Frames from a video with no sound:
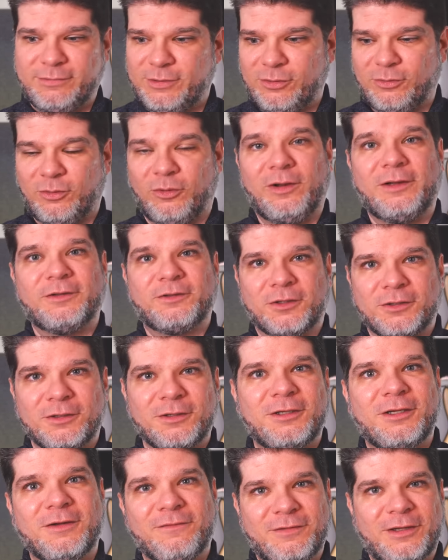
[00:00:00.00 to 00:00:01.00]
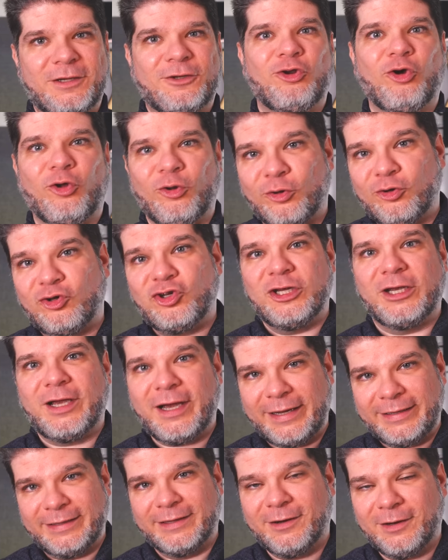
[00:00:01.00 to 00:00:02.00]
you know, alternative technology
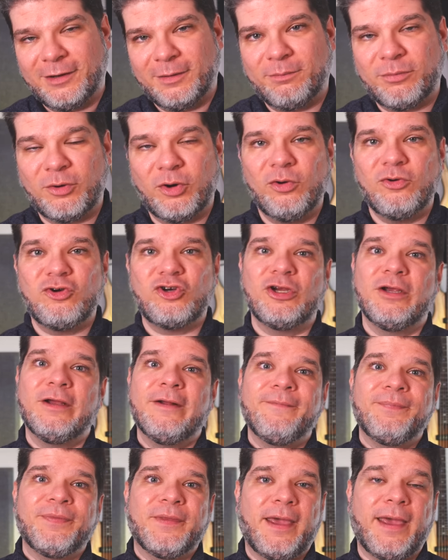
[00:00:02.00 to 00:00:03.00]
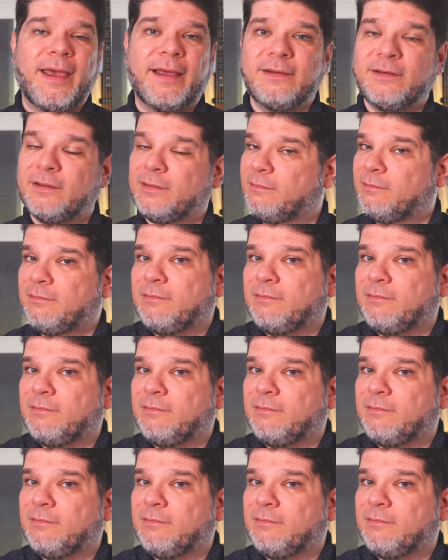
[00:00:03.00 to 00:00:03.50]
kind of approach. And